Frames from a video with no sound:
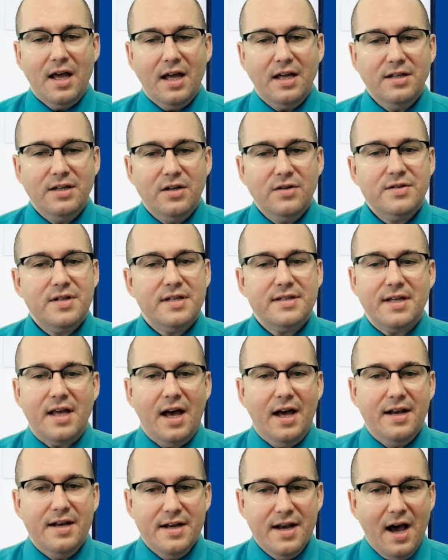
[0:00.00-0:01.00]
It uses
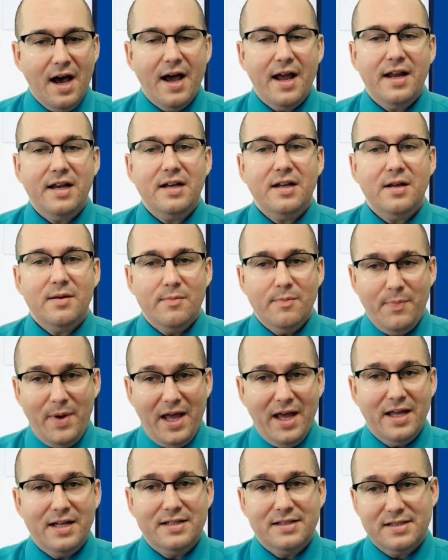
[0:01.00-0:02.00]
a
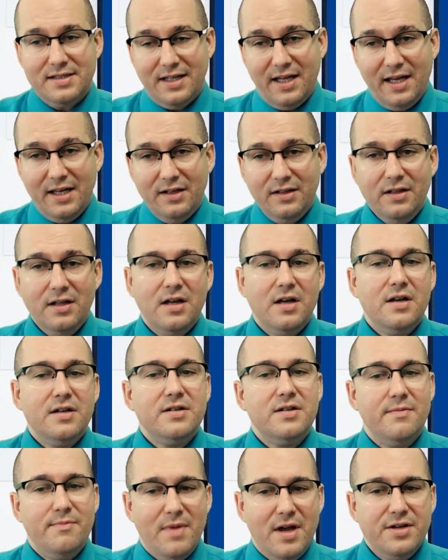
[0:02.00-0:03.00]
9-band scale
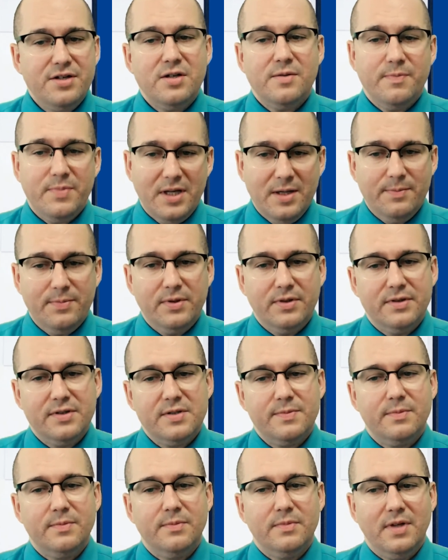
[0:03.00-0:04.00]
to measure
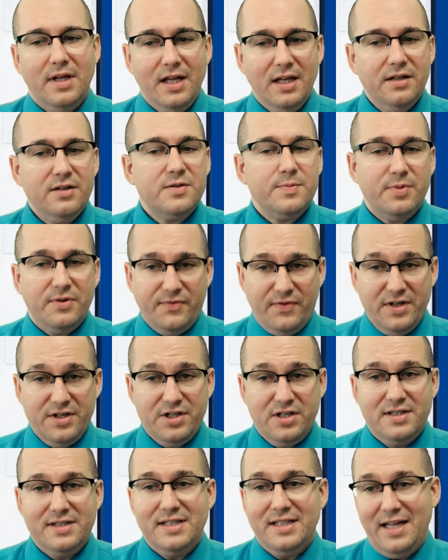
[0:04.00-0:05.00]
people's English
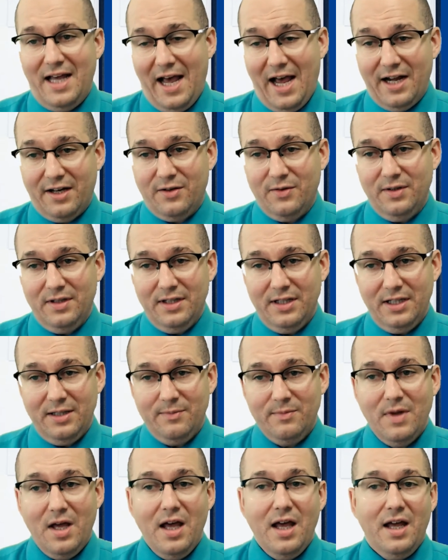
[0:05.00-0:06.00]
proficiency accurately.
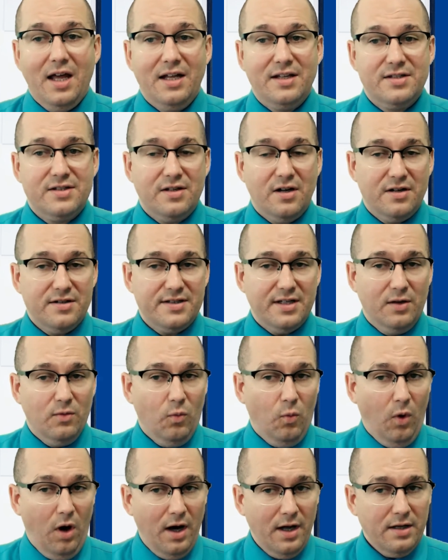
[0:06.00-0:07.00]
It starts at
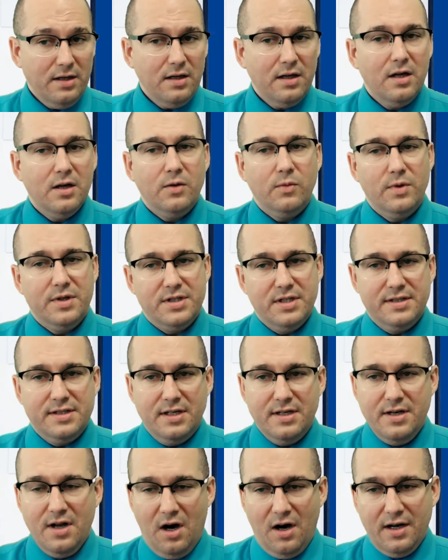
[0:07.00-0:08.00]
1, which is
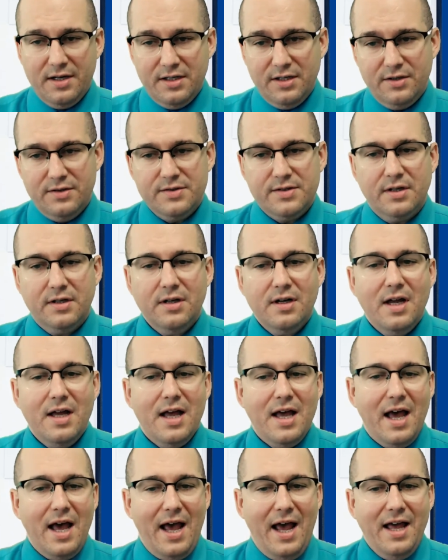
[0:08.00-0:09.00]
a non-user,
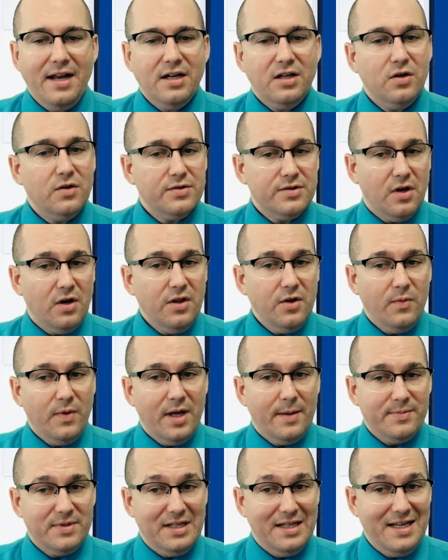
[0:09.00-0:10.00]
and it goes all the
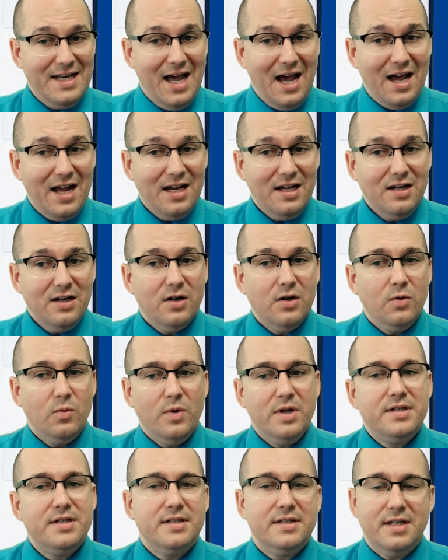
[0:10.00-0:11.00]
way up to 9,
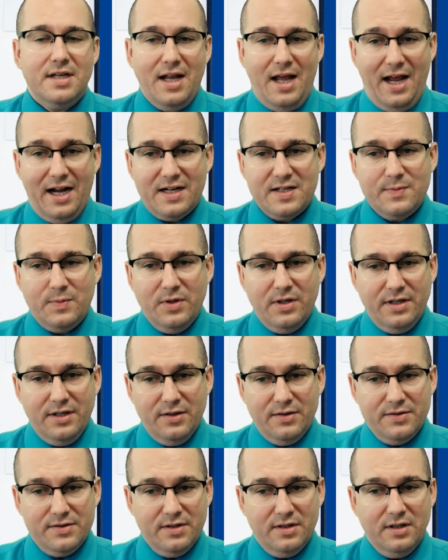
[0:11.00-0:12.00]
which is an expert
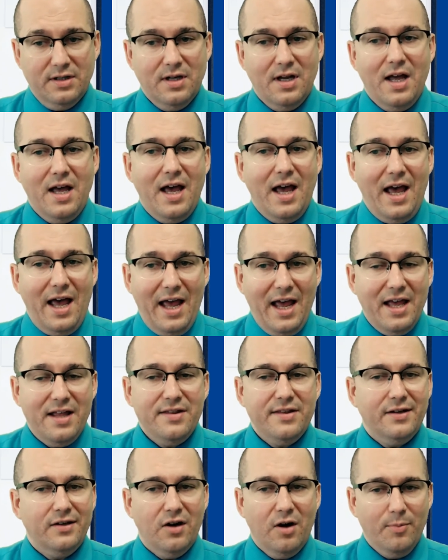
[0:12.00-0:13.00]
user.
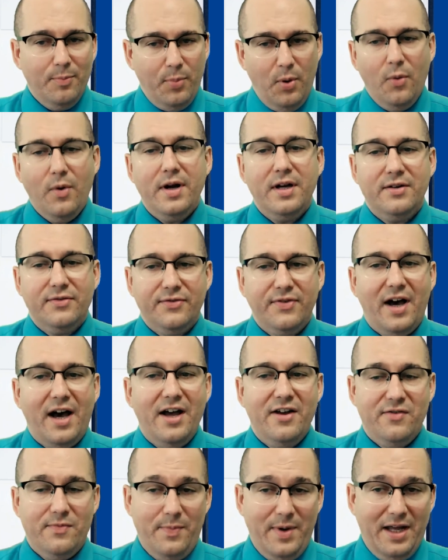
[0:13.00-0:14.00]
And there are
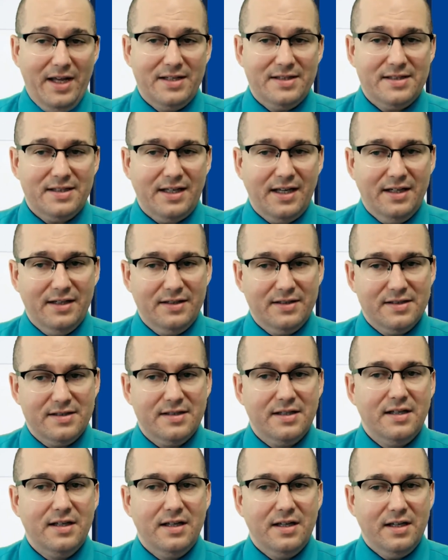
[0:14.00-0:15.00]
0.5 band
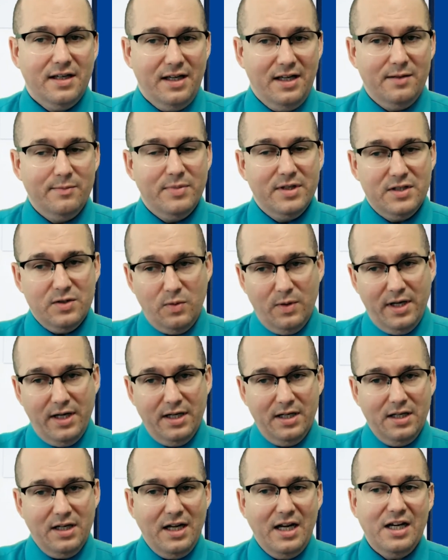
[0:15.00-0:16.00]
scales in
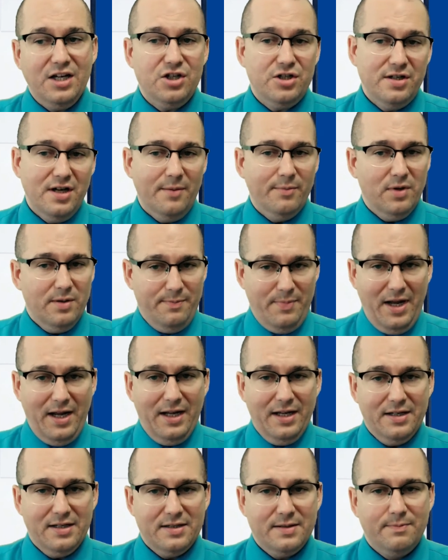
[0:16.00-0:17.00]
between each number
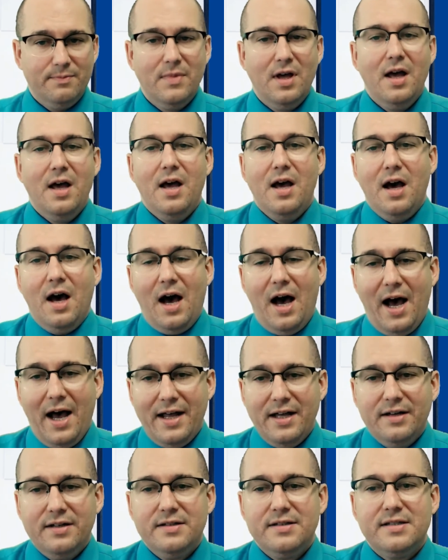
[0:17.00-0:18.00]
band.
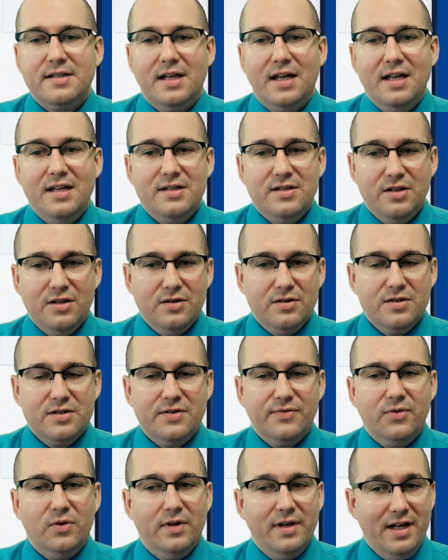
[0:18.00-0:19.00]
IELTS is
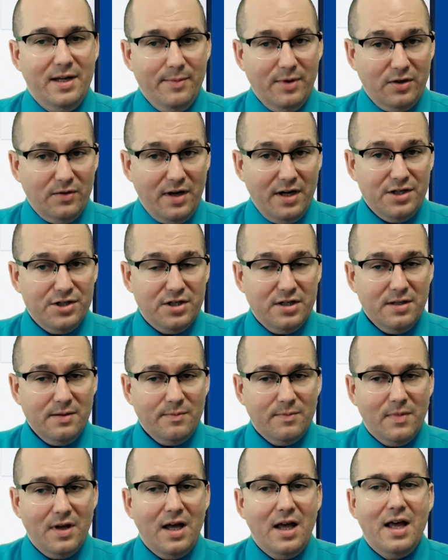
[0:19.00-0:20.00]
used for
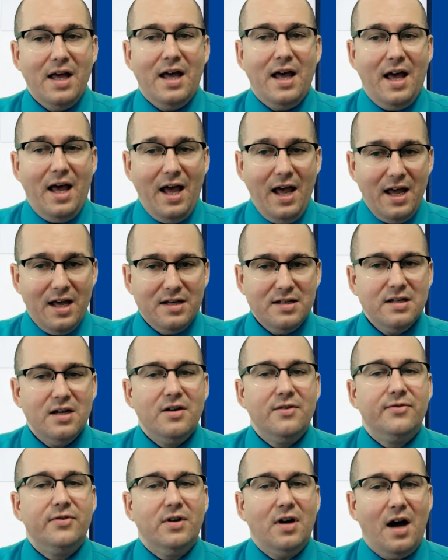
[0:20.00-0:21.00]
immigration and
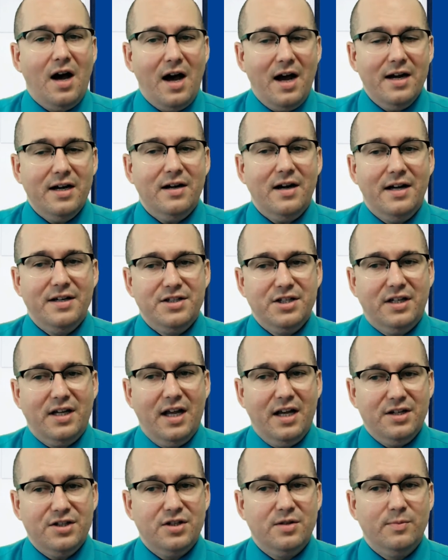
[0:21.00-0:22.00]
for higher
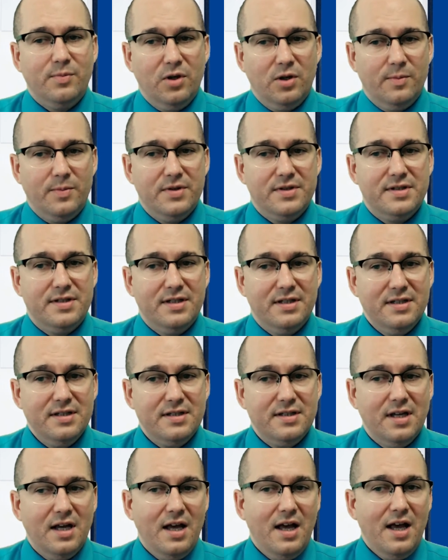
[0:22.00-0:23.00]
education
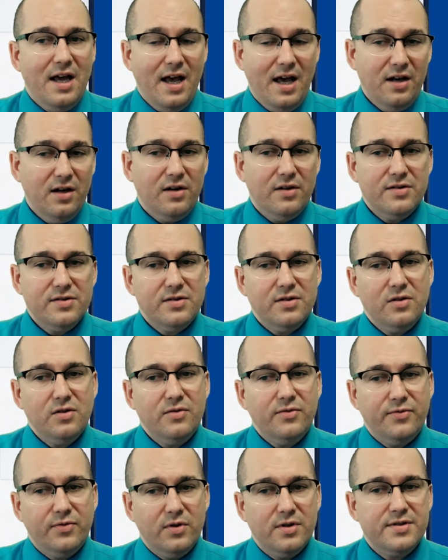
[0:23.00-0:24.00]
purposes, and
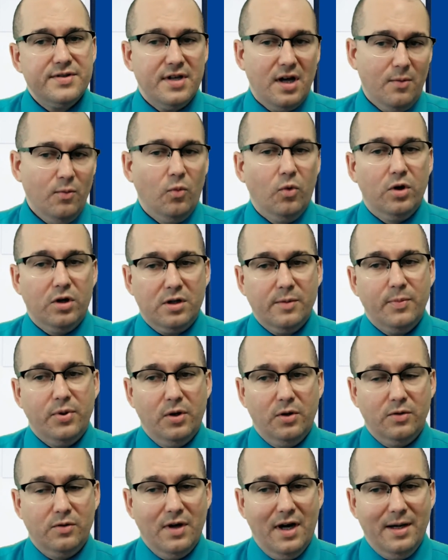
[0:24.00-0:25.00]
also for some work
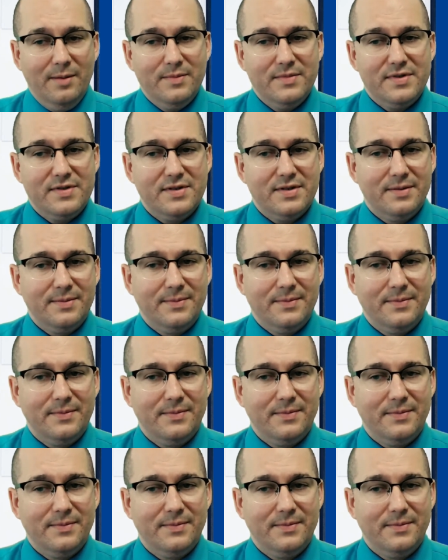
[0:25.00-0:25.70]
programs.